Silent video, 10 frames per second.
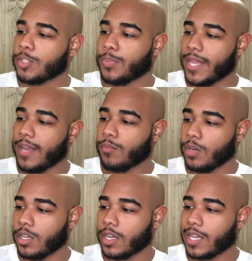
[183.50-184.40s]
plant
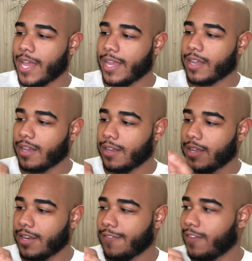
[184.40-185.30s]
would look like
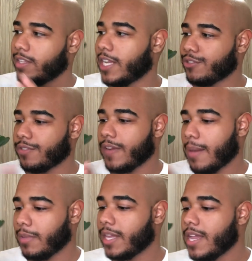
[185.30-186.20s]
in the philodendron
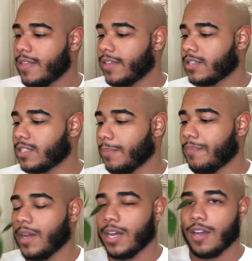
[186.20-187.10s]
family. This is a
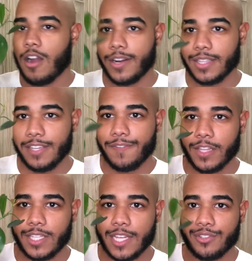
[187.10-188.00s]
heartleaf
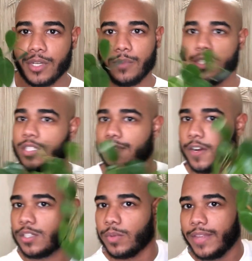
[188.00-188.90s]
philodendron, which is the
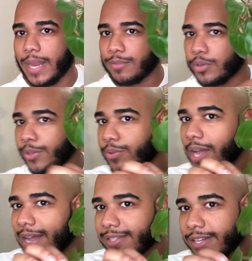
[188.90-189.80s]
first one that I'm showing you
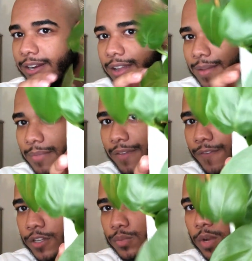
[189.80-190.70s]
guys here. My
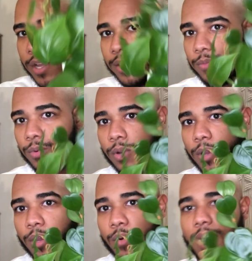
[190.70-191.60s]
first one,
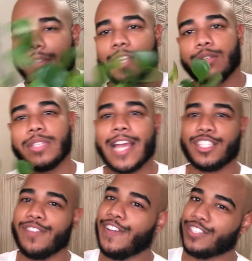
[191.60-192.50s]
woohoo! This was
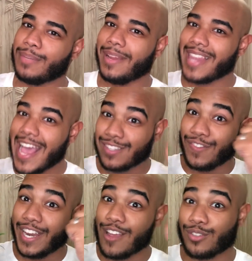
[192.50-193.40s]
actually featured in my last
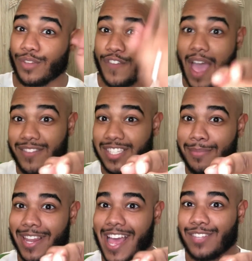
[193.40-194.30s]
video, so if you haven't seen
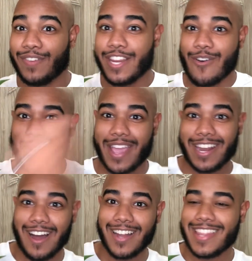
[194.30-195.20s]
my last video,
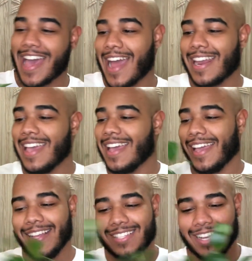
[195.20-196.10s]
get on that.
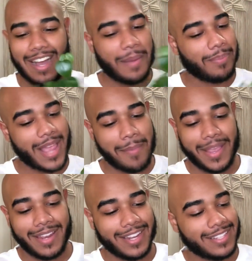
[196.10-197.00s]
It's plant
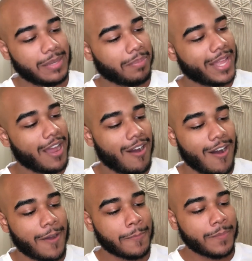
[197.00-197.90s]
maintenance and plant
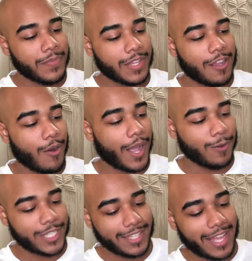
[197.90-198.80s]
haul.
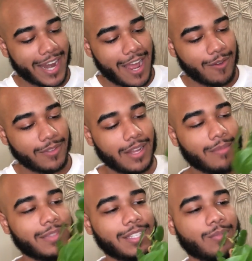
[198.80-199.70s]
Go check that
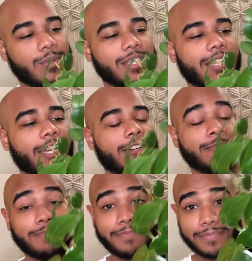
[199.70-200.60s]
out. This one was in
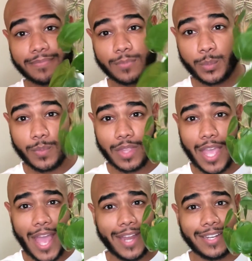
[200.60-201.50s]
there.
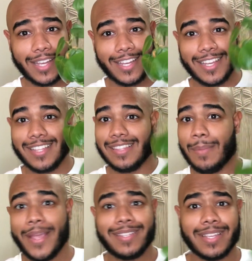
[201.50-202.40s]
And the
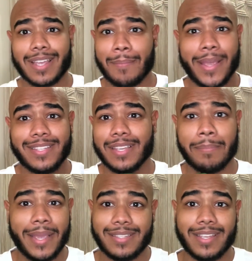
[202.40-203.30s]

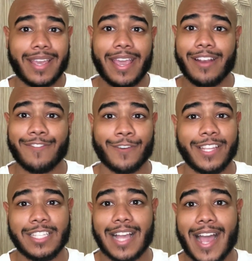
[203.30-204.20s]
basic care for
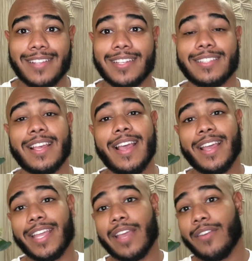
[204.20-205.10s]
these guys is
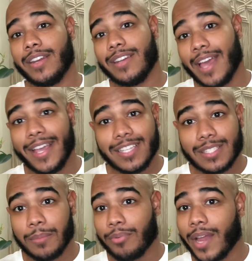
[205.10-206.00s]
give it
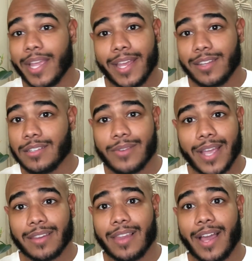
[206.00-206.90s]
nice, bright,
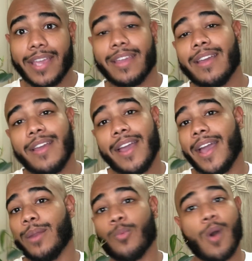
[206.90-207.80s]
indirect light
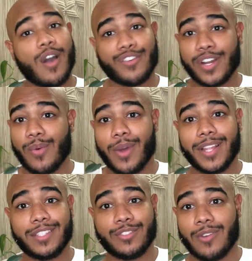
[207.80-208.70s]
and water it when
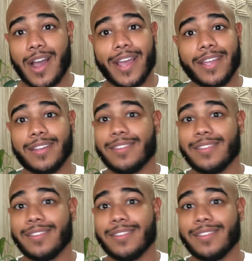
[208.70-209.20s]
it's dry.